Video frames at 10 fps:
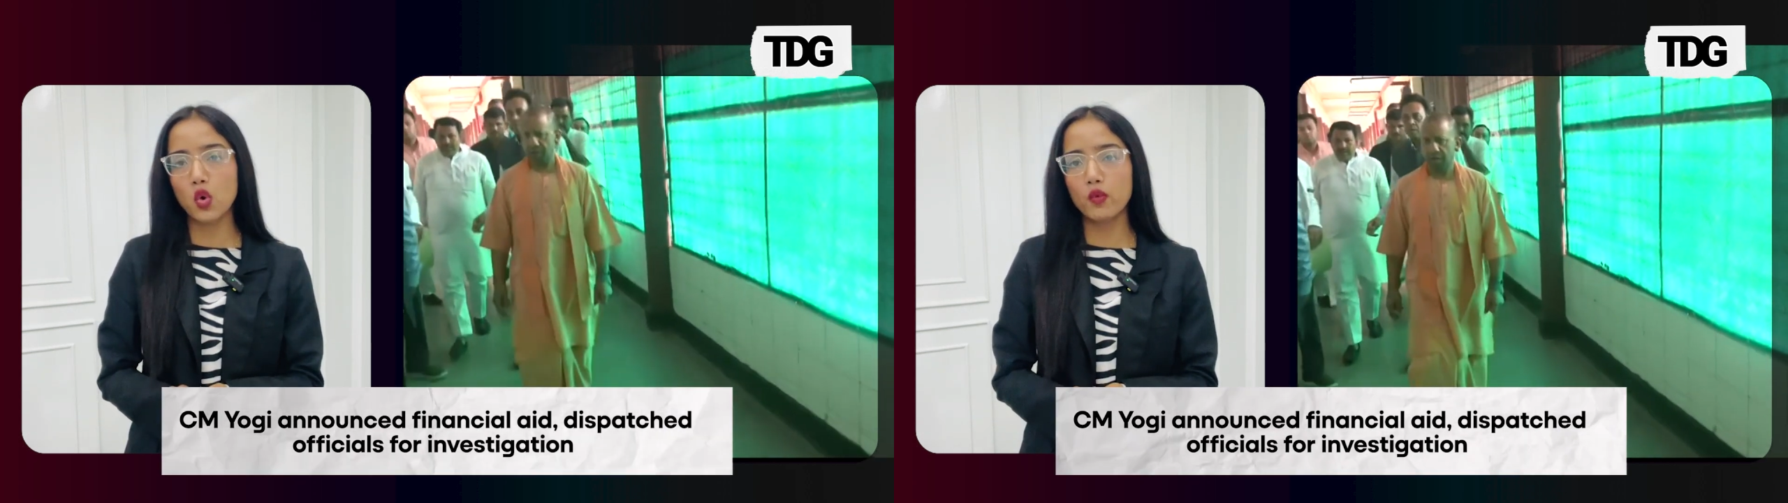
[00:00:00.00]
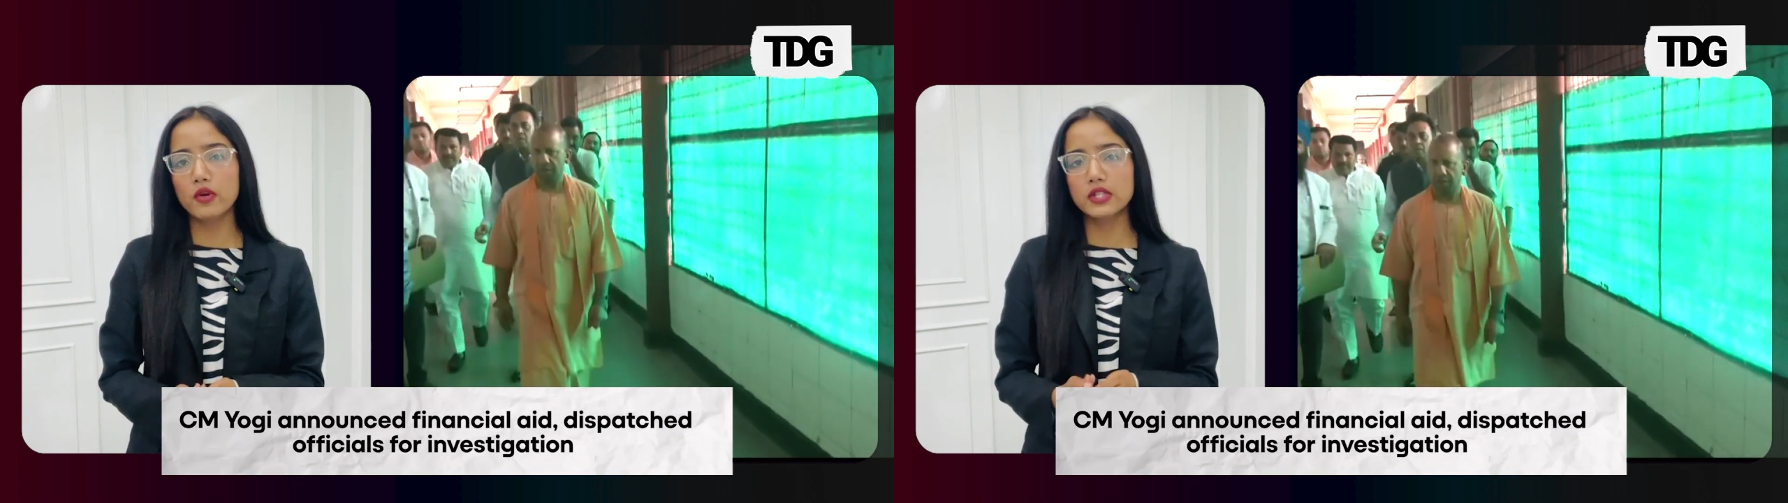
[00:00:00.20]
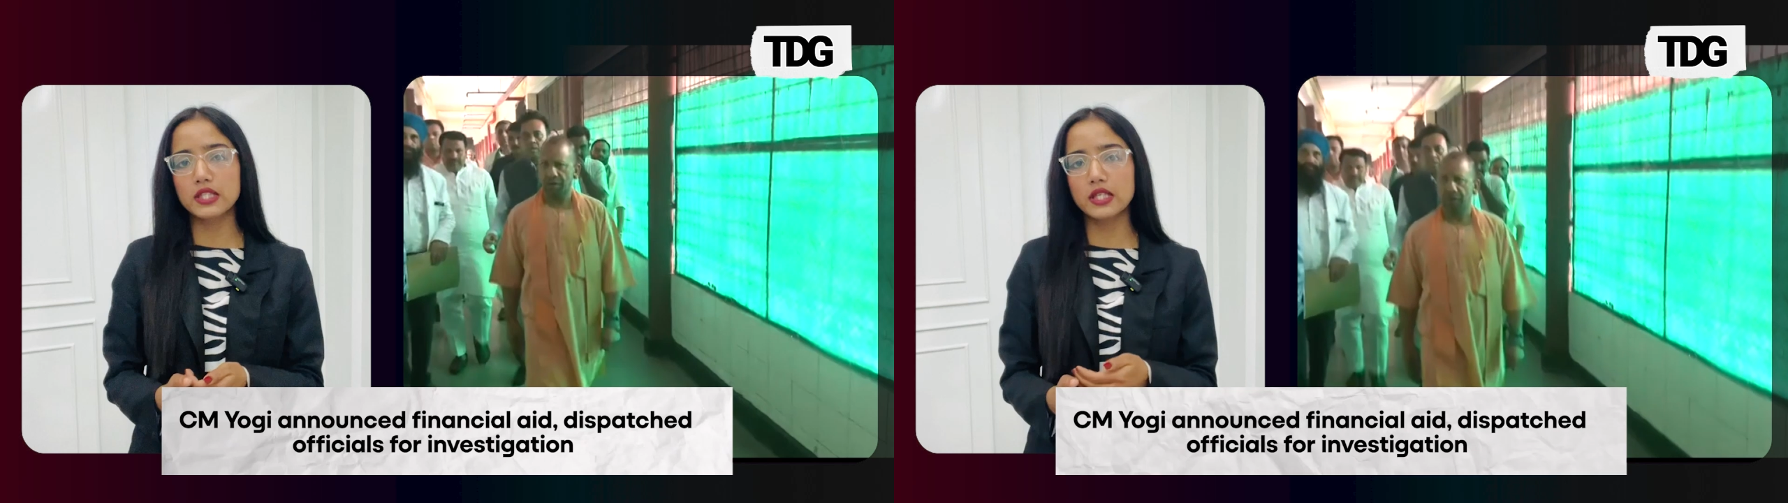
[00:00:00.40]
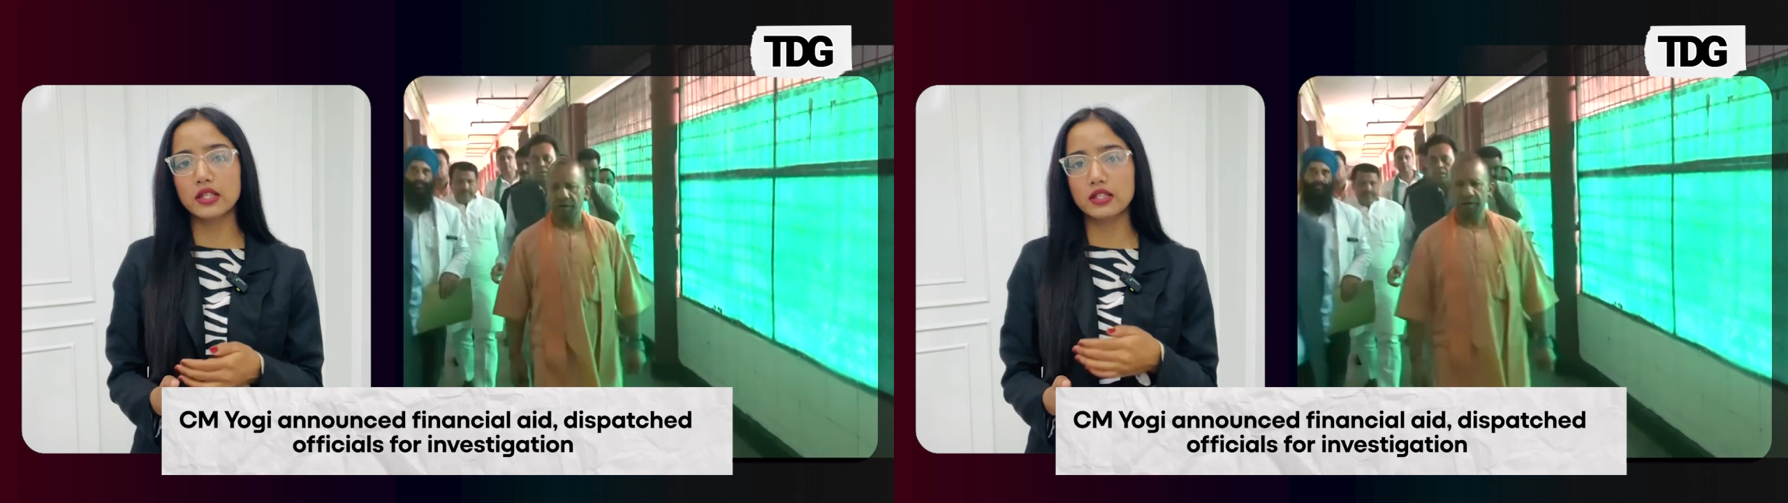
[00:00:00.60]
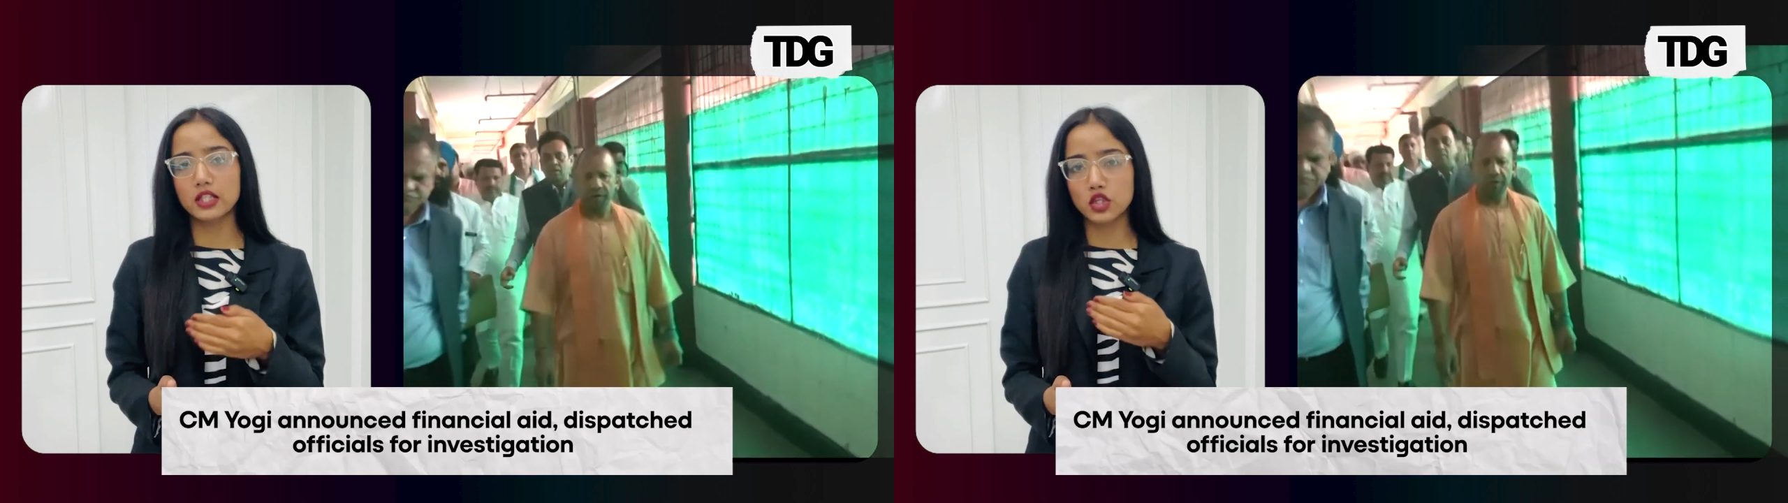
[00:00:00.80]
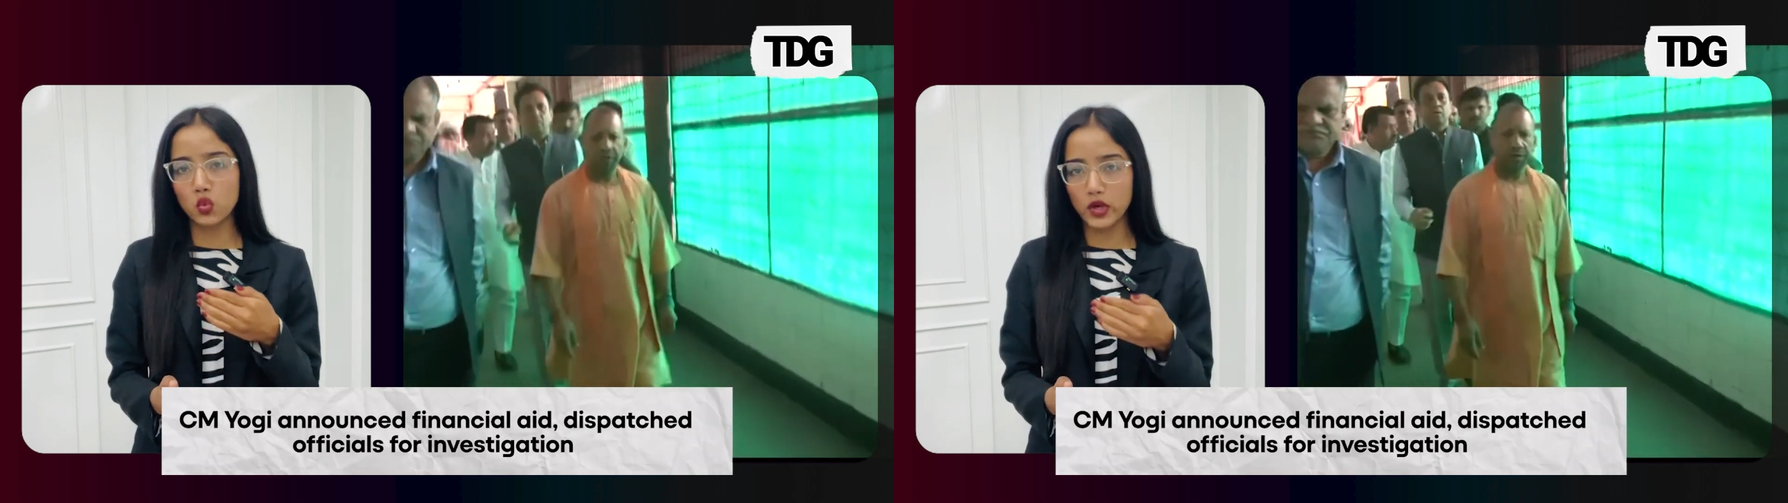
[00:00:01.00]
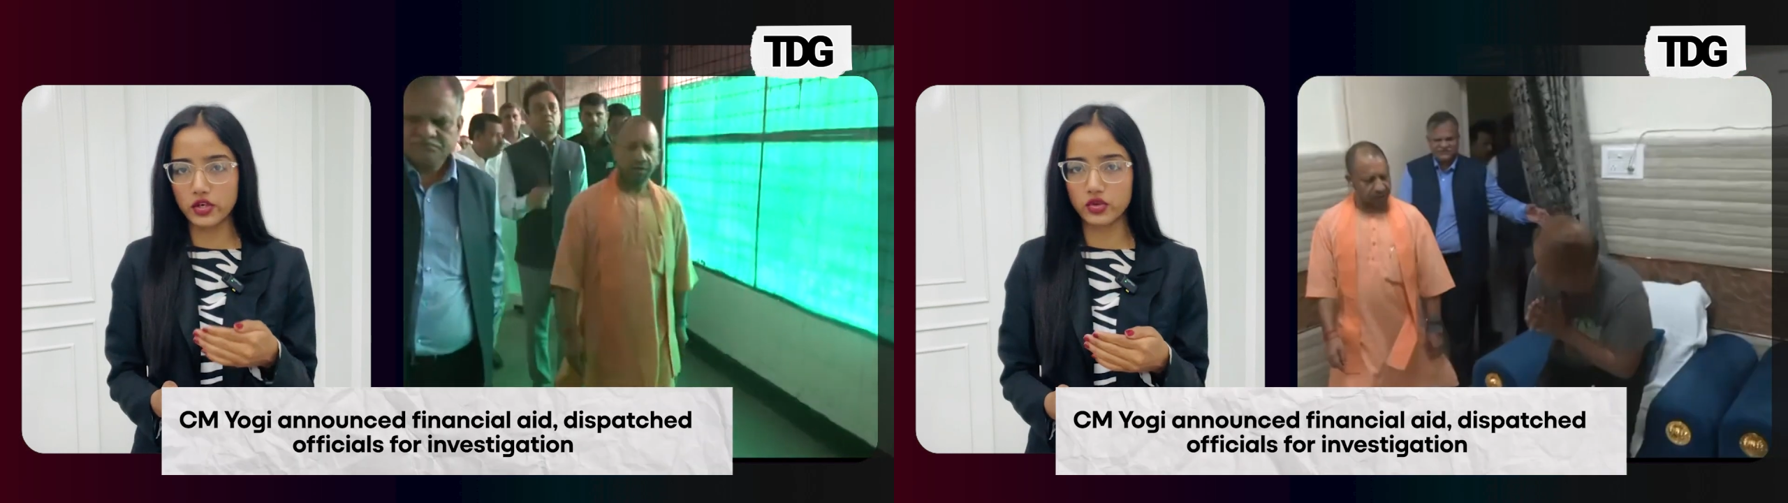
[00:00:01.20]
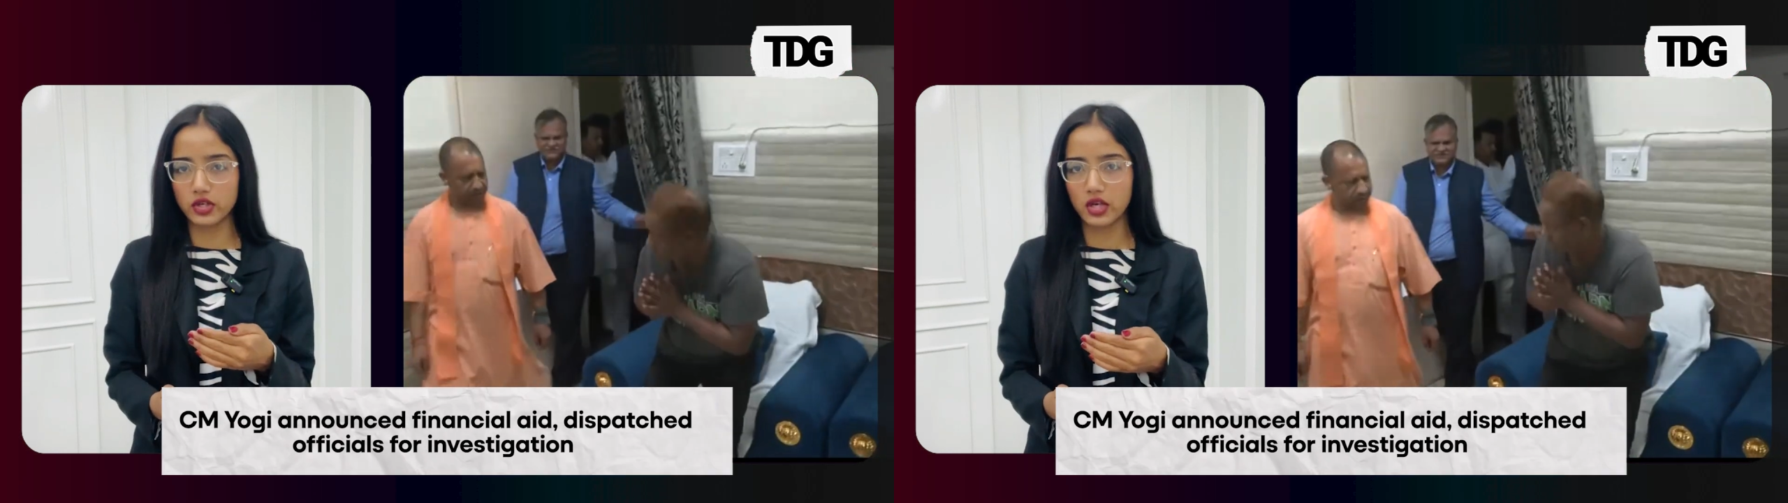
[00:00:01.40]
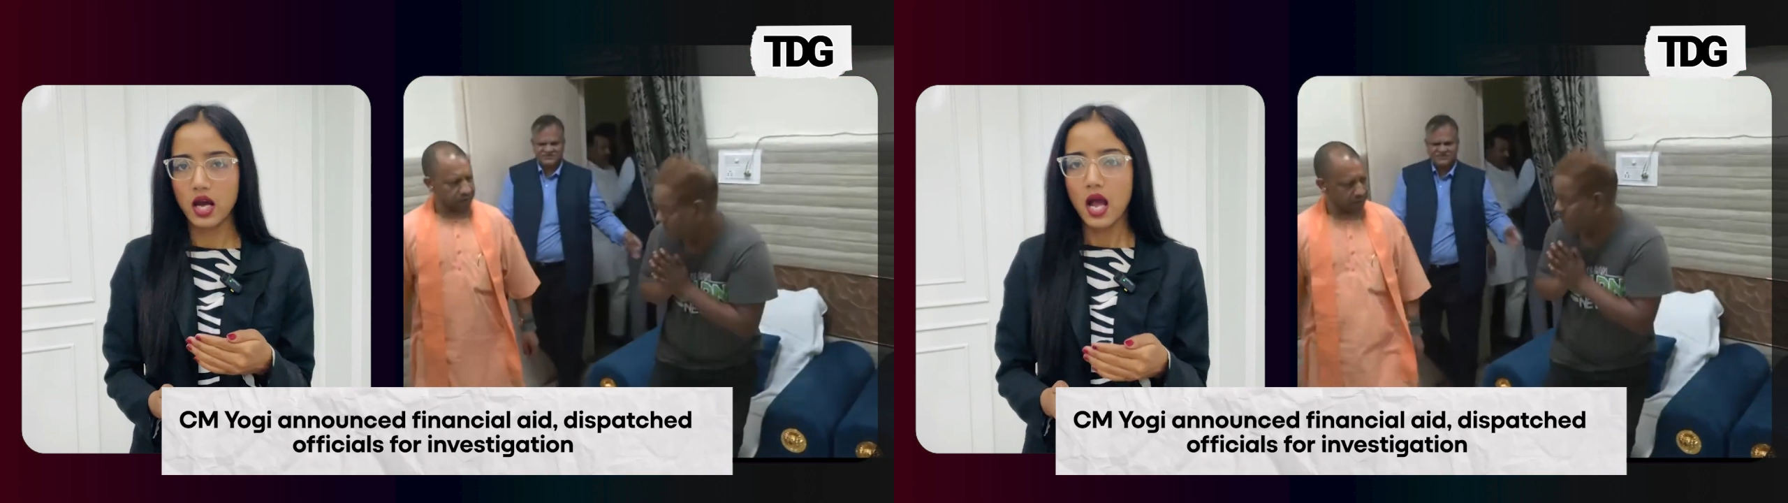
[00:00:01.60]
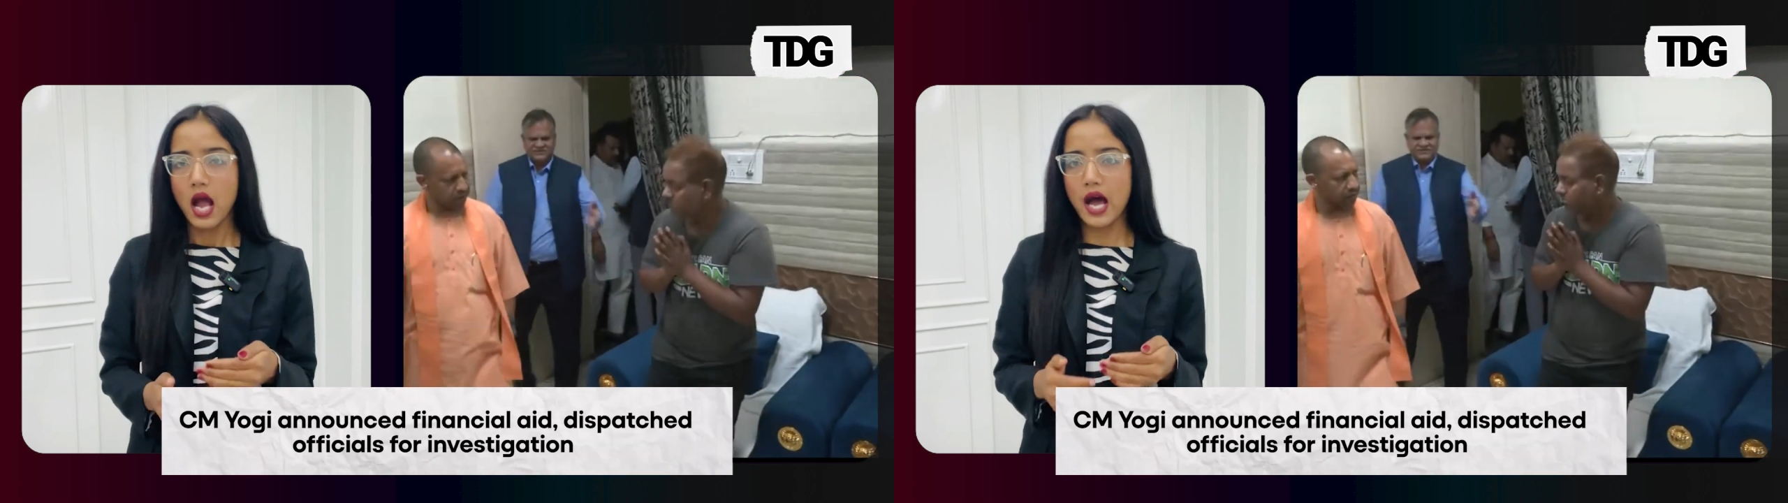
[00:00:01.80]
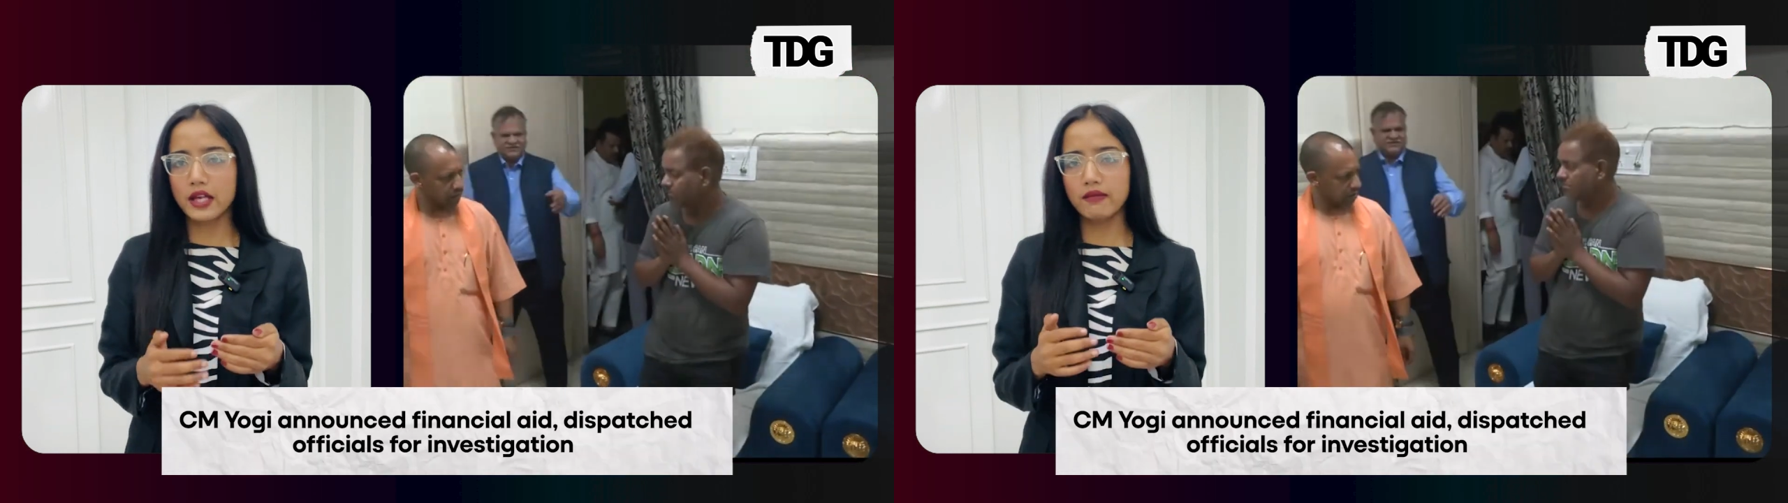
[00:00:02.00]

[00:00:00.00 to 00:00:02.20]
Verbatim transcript: oversee the situation. An